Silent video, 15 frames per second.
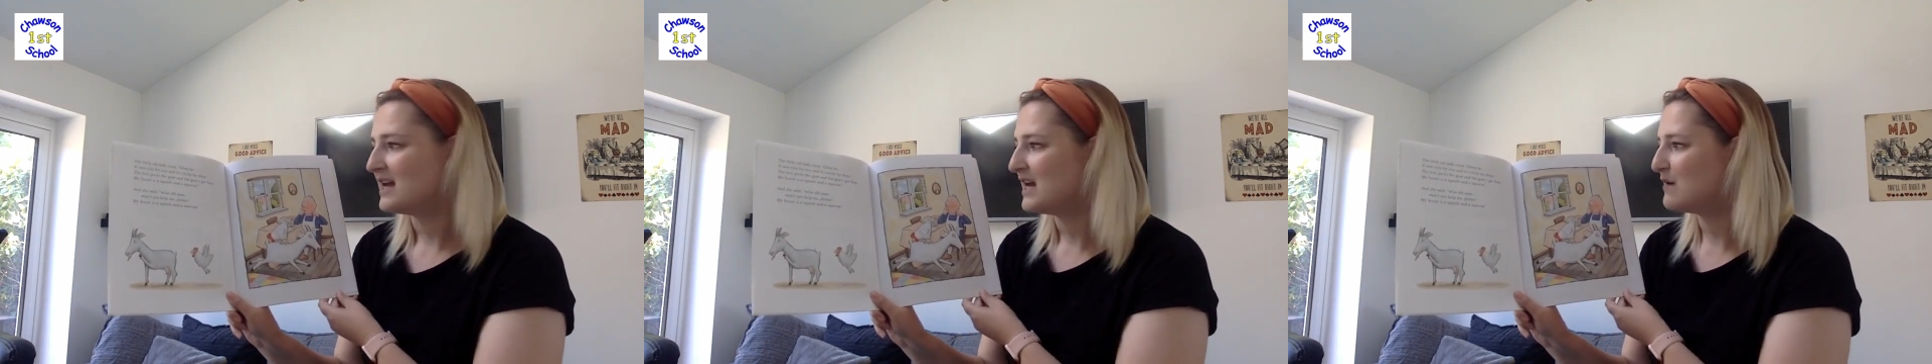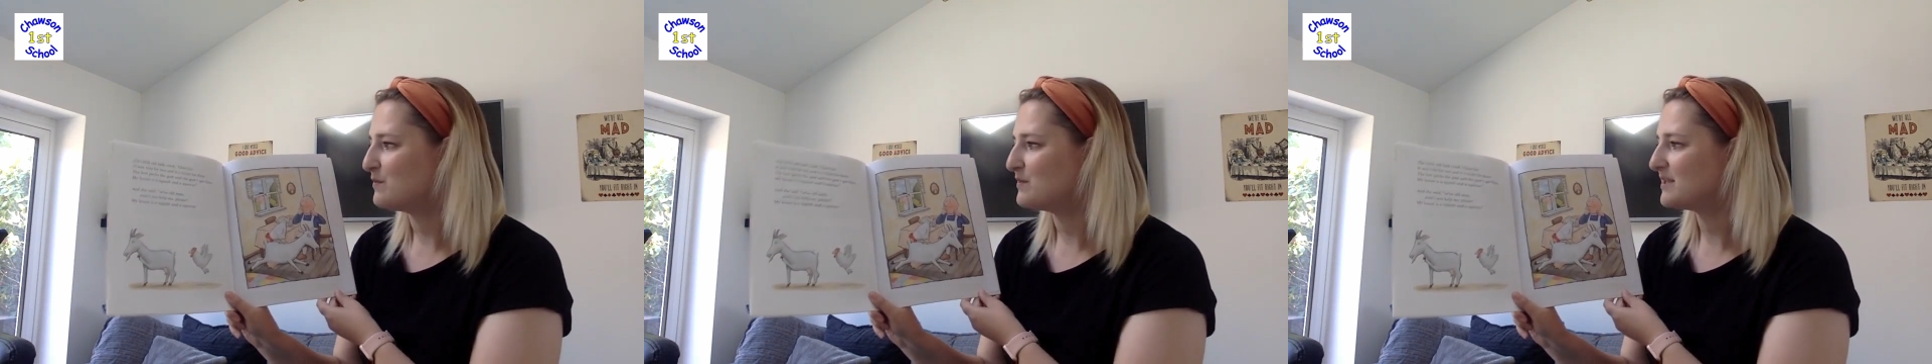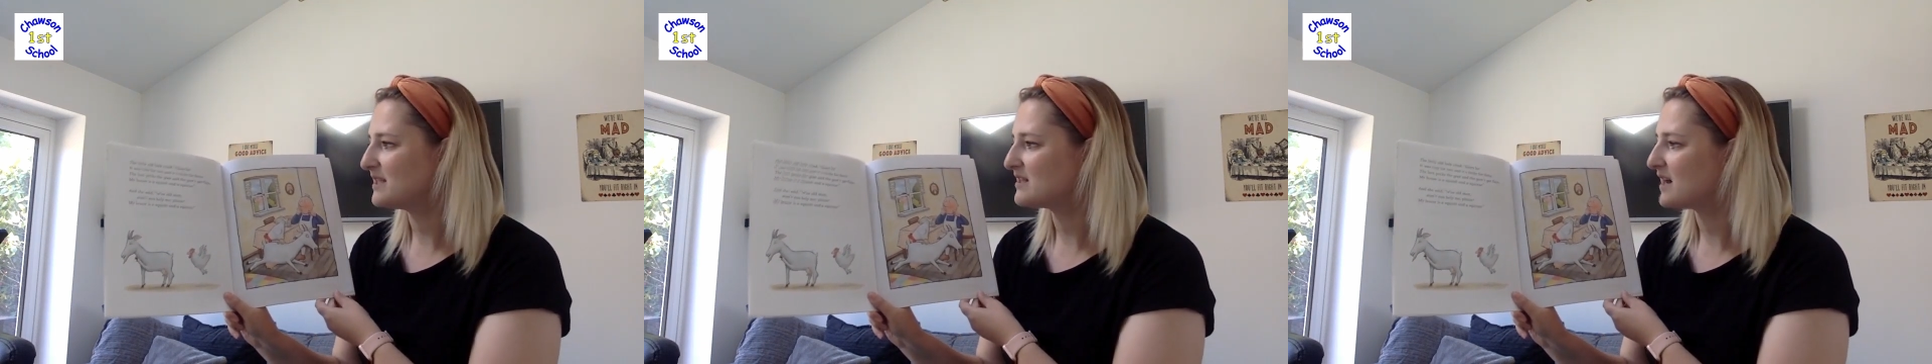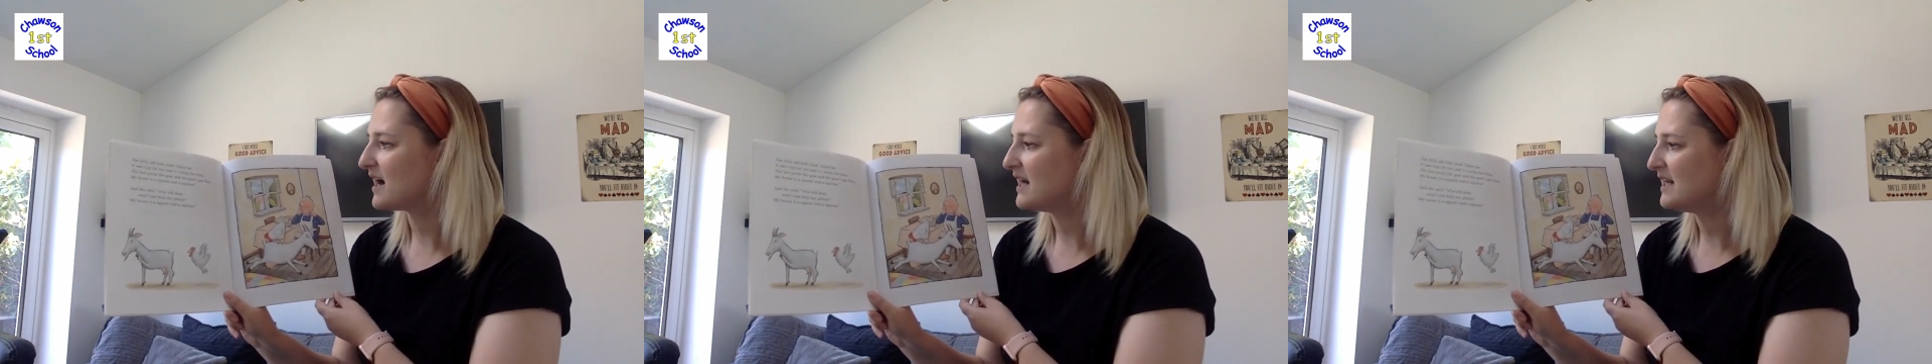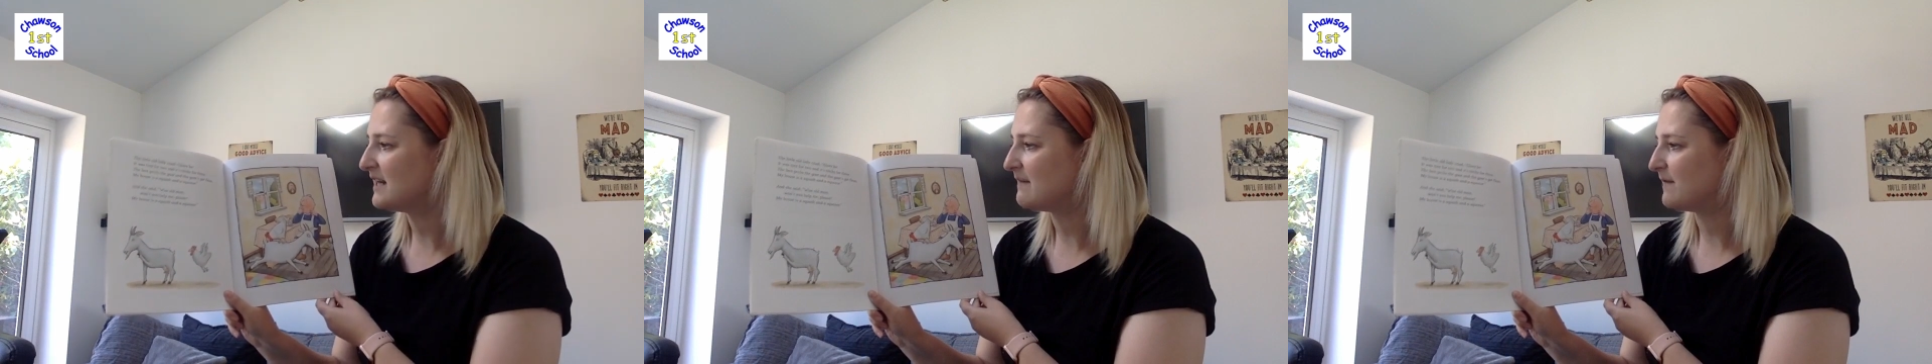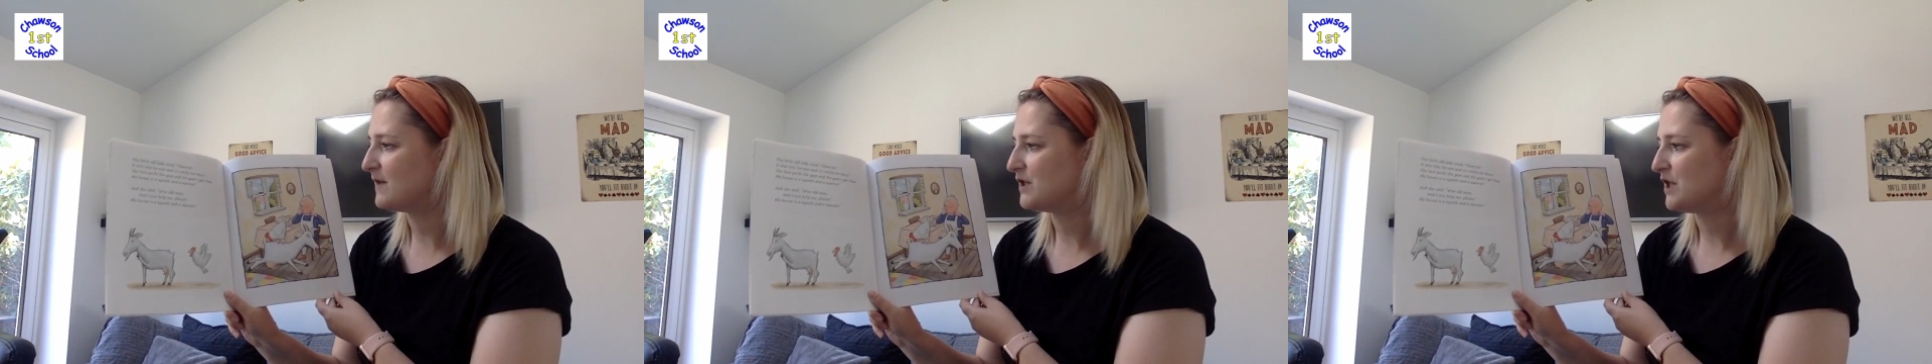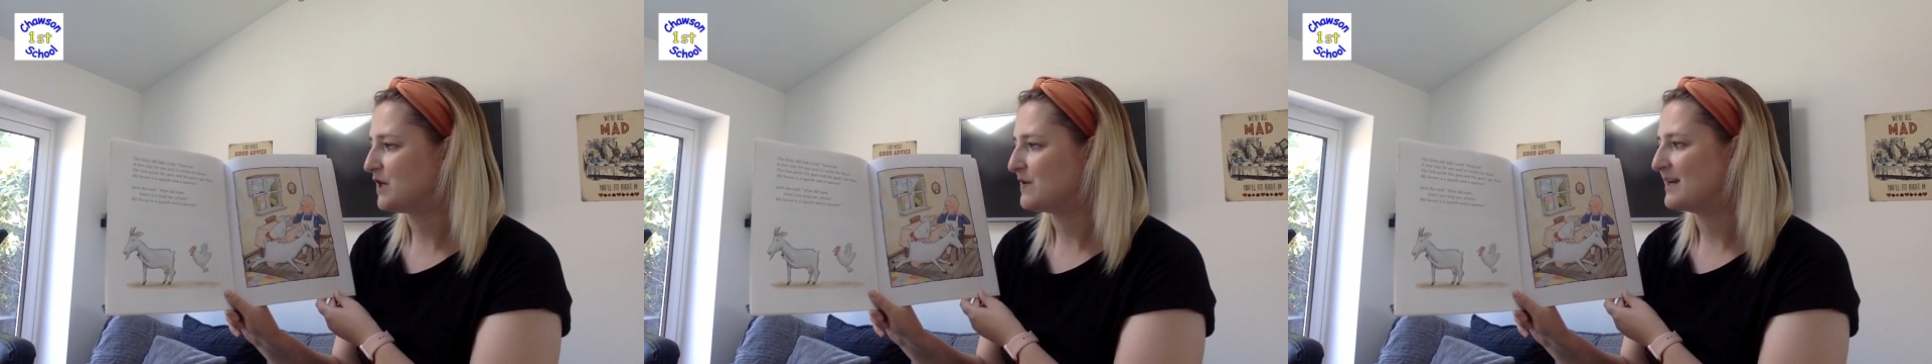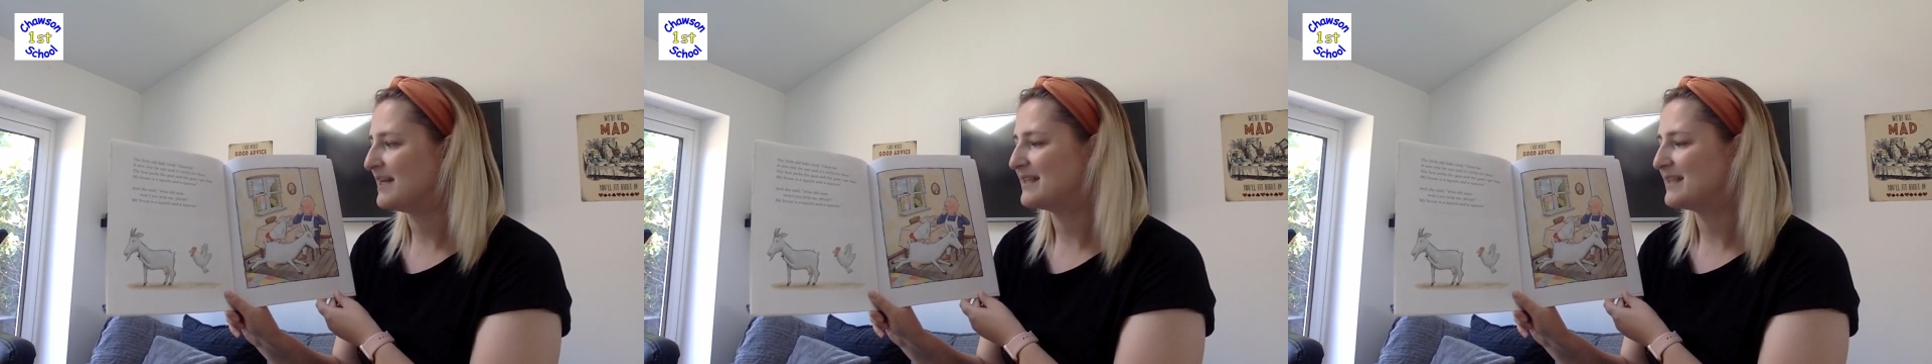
It was tiny for two, and